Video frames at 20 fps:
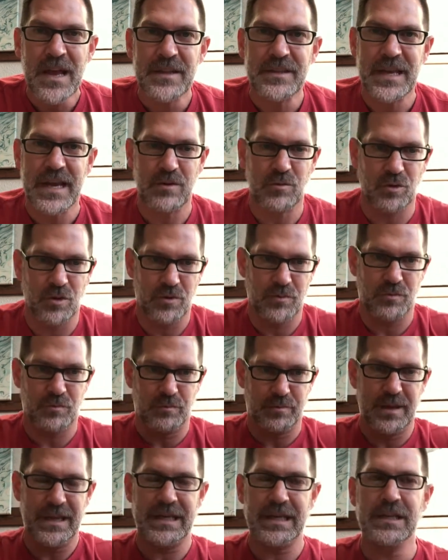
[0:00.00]
that will
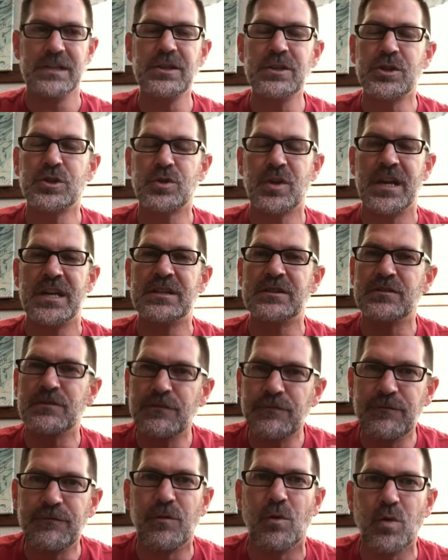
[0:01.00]
begin to
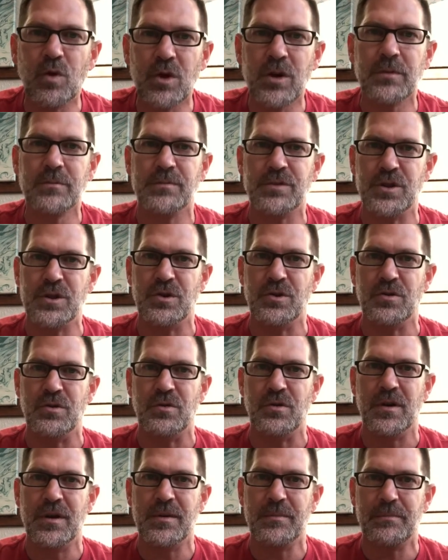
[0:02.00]
transform
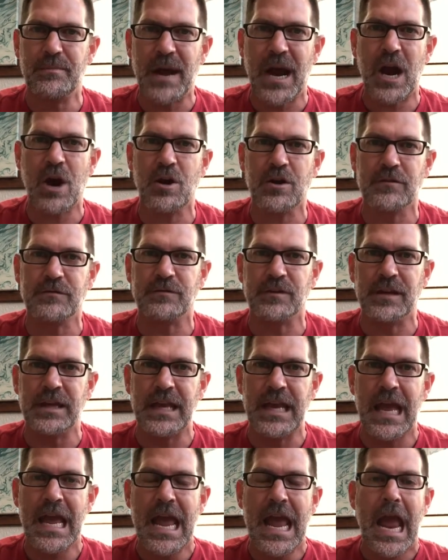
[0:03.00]
you powerfully,